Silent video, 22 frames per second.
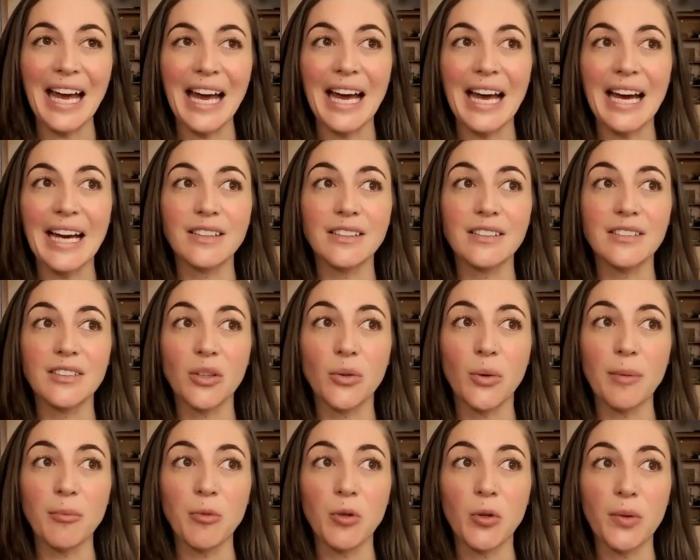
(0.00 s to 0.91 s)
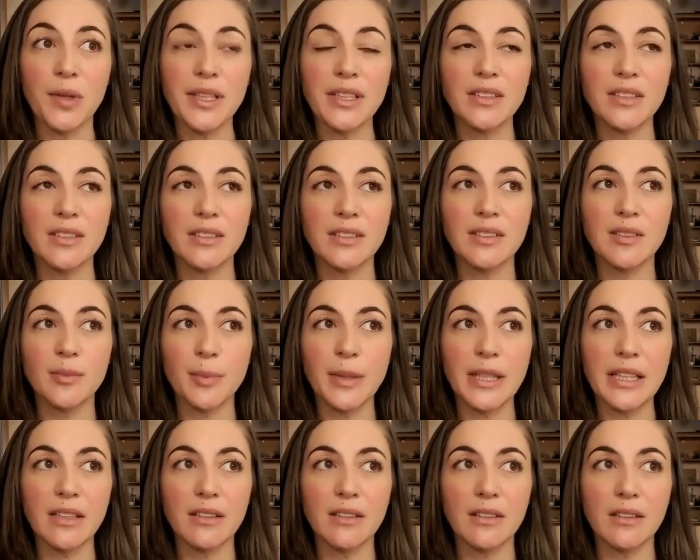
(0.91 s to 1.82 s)
And so I'm going to
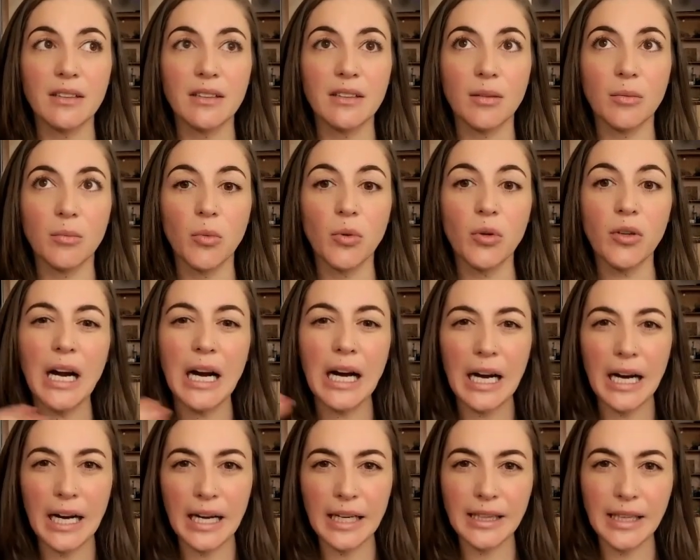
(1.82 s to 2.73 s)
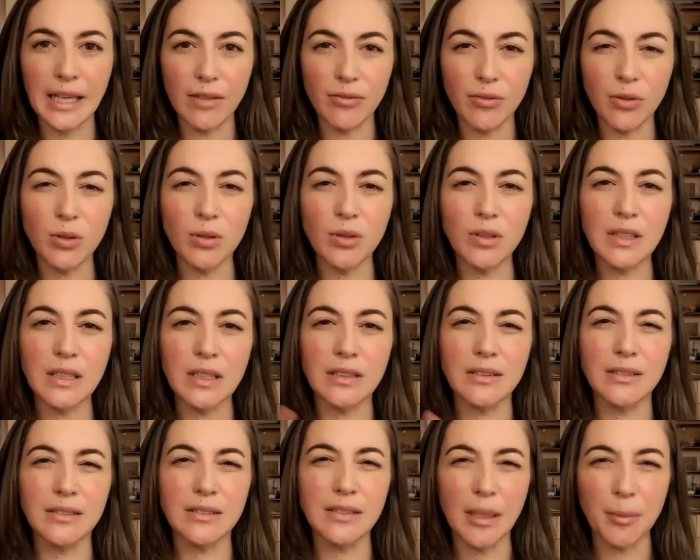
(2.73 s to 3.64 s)
speak more high level,
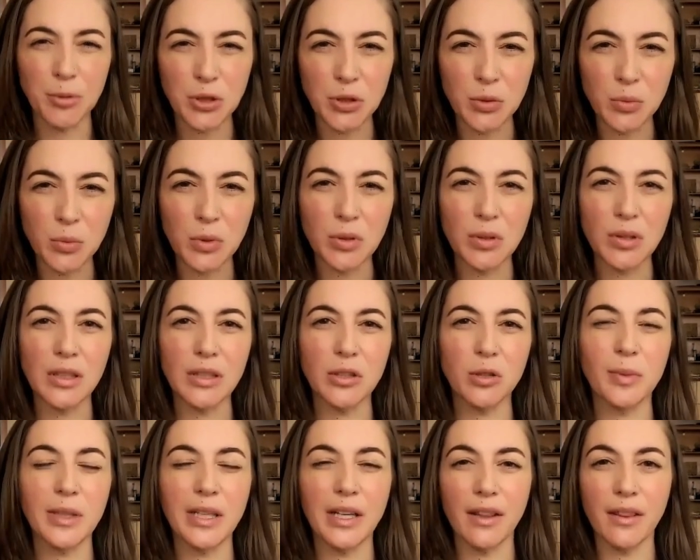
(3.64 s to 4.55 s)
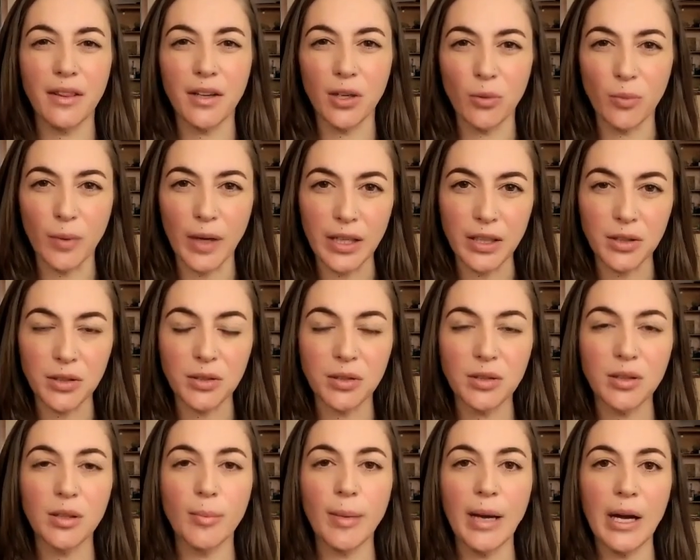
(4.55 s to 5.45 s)
conceptual, a little bit
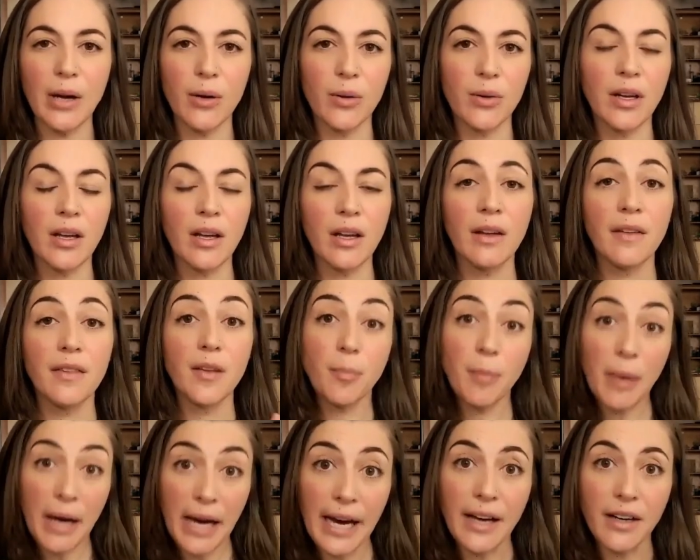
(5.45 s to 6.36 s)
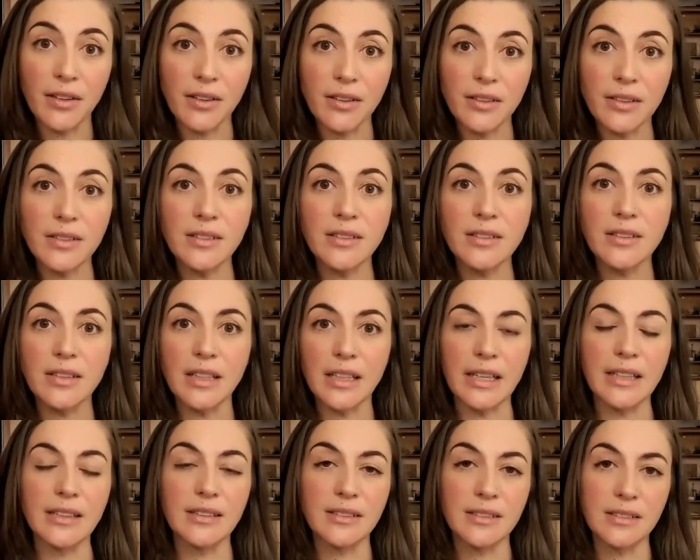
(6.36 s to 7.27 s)
theoretical about the patterns that
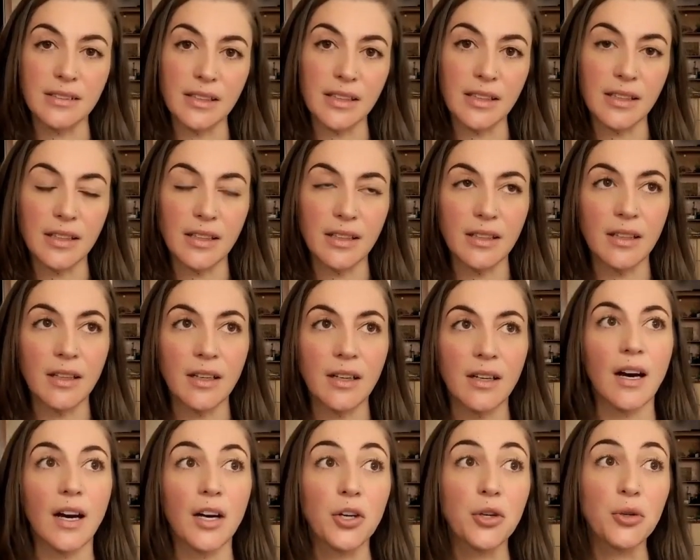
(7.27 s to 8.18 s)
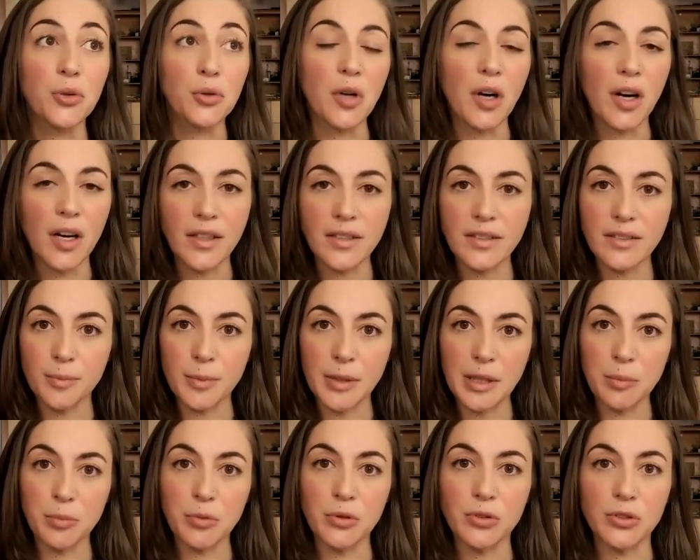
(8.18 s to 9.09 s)
I see across
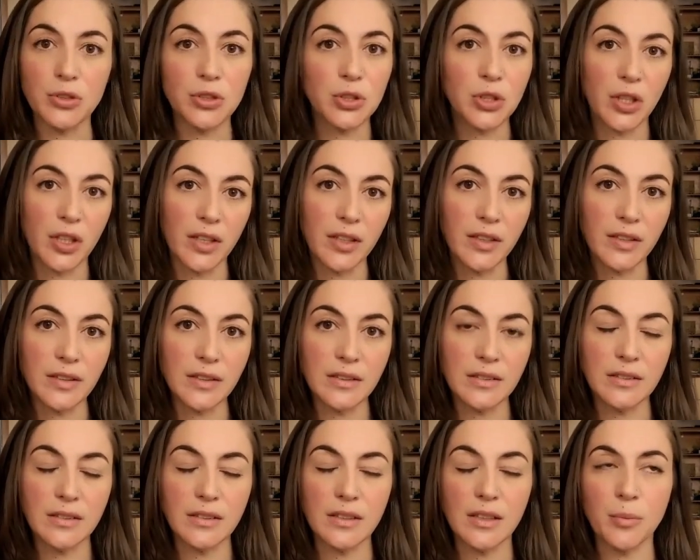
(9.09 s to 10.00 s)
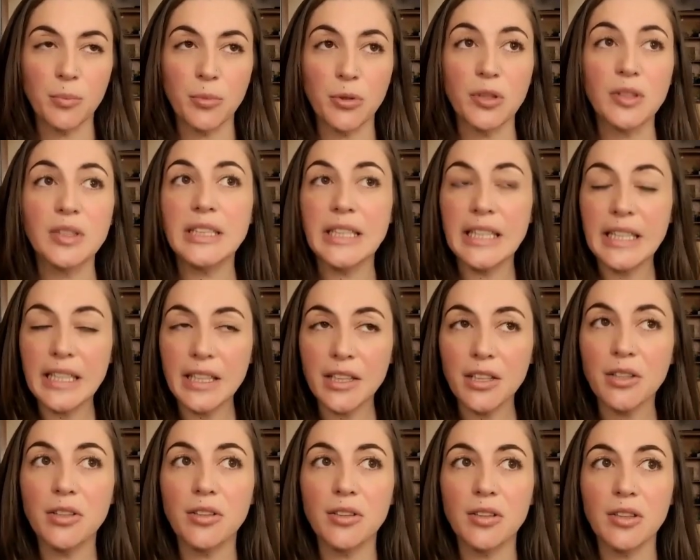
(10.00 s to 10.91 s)
people's charts,
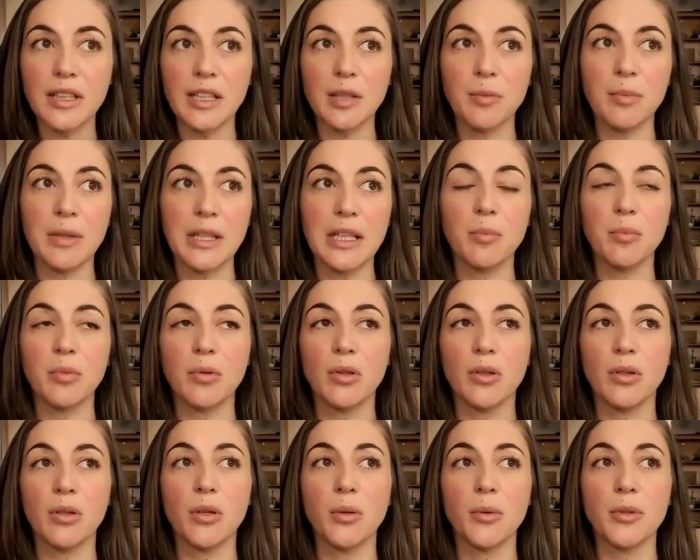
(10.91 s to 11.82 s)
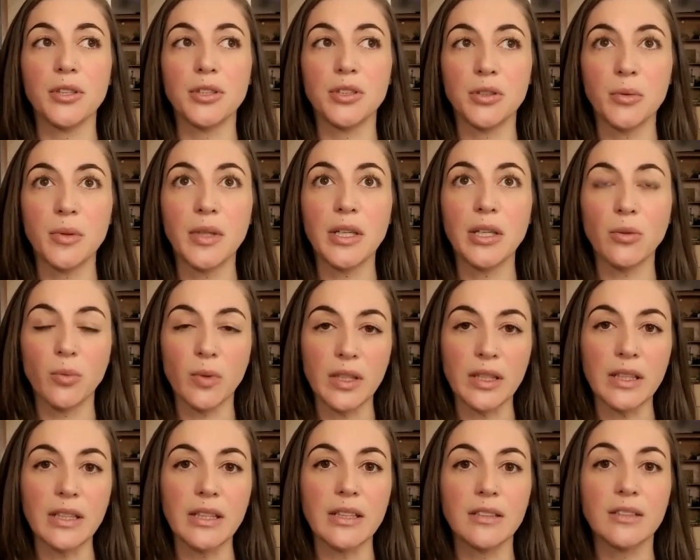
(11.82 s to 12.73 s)
particularly people who are doing
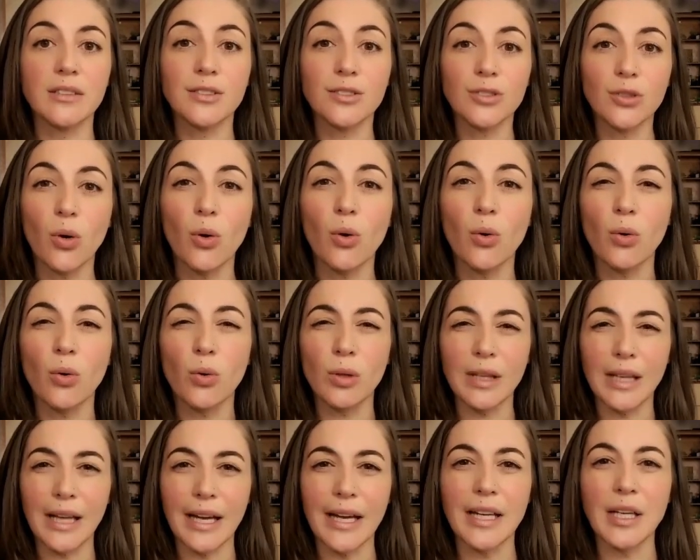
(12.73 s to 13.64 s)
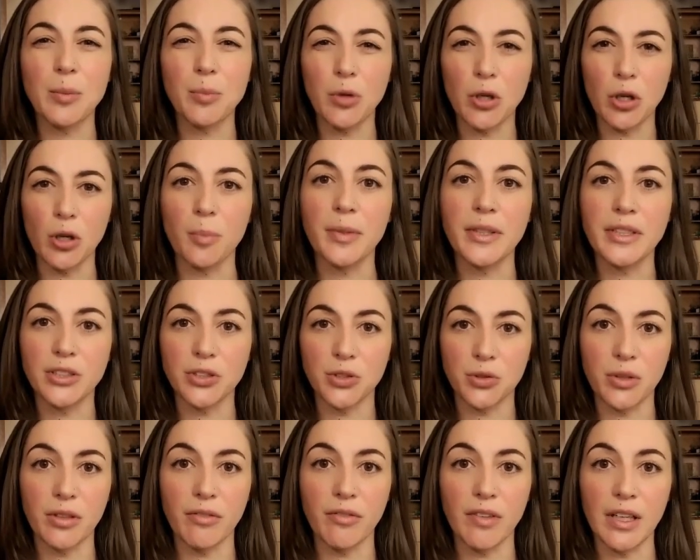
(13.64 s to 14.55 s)
really soul-led,
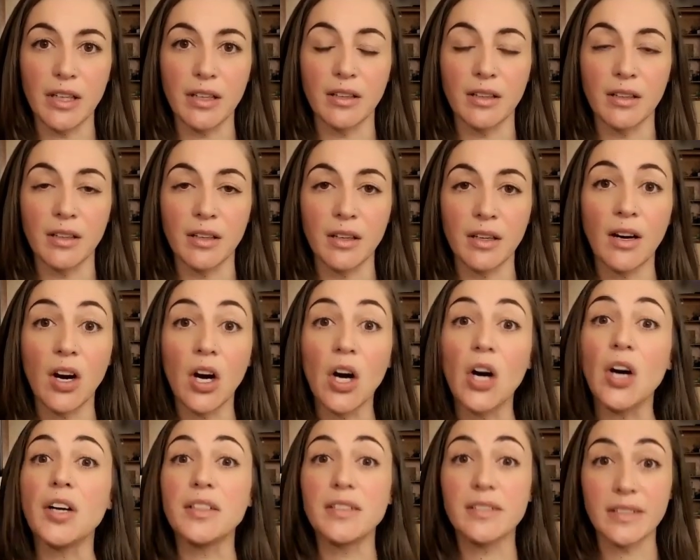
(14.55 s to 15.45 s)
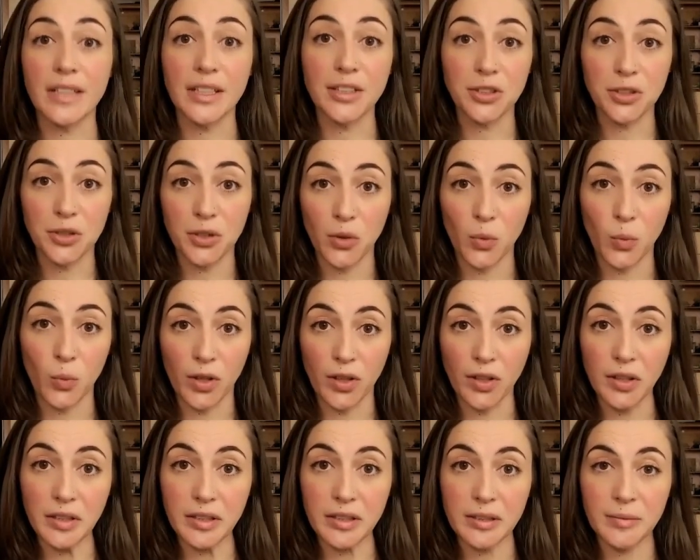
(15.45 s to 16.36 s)
purpose-driven, heart-centered work.